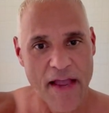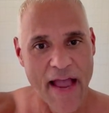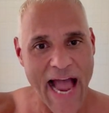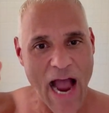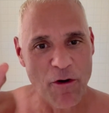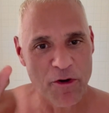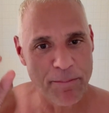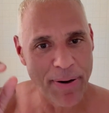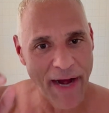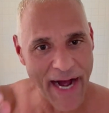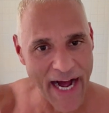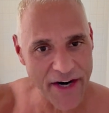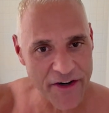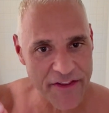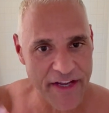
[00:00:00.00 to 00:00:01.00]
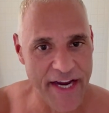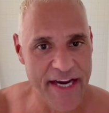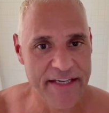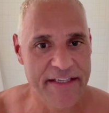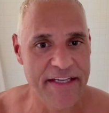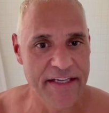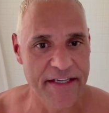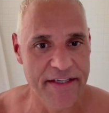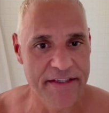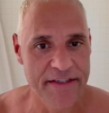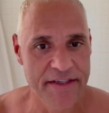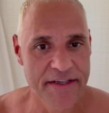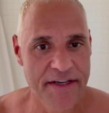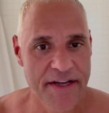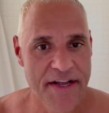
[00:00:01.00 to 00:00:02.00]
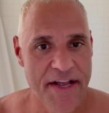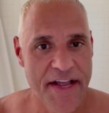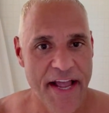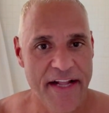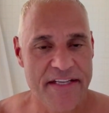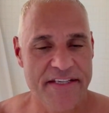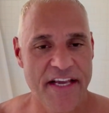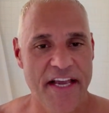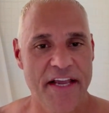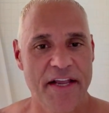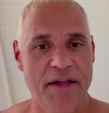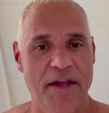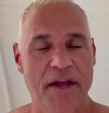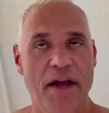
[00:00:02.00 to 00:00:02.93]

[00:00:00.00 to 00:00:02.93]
I would ponder the idea and say,